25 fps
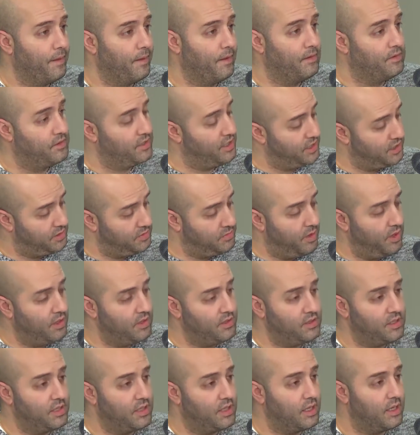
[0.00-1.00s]
6
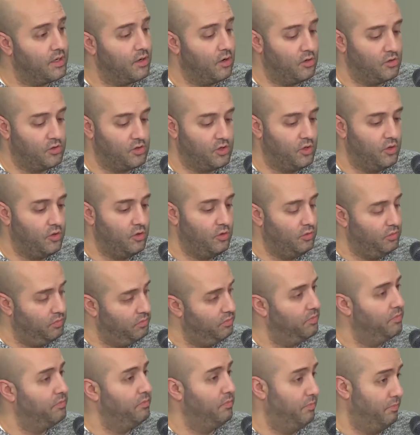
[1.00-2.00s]
months, and then also
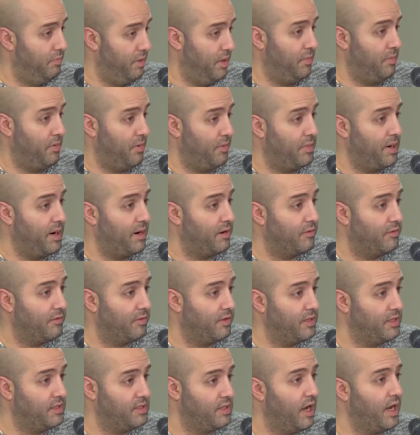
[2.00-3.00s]
be prepared for
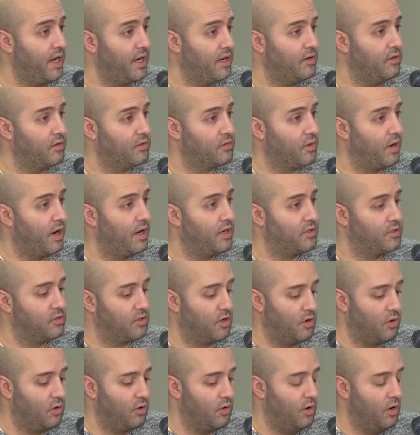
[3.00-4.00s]
these cycles, right? Yeah.
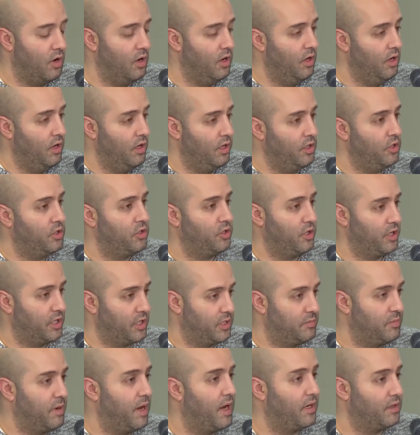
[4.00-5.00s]
So you should
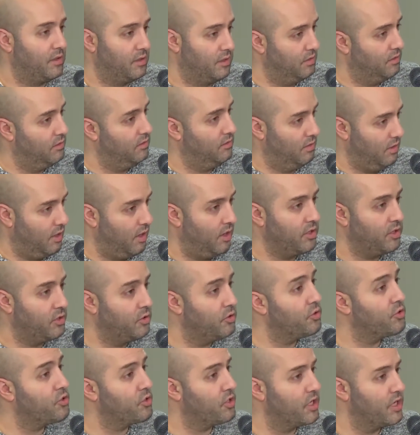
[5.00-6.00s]
expect
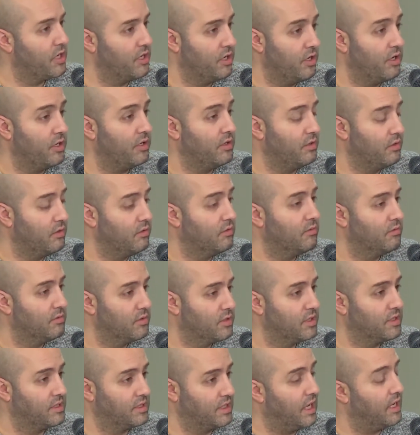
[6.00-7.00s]
unusually good
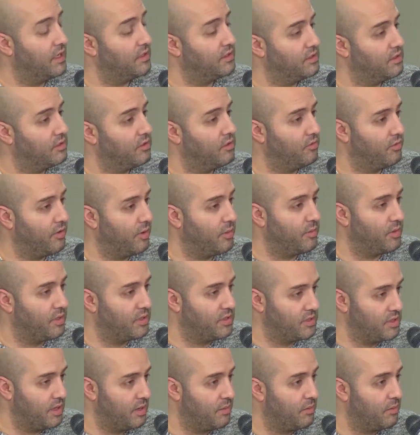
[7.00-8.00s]
success in November, December.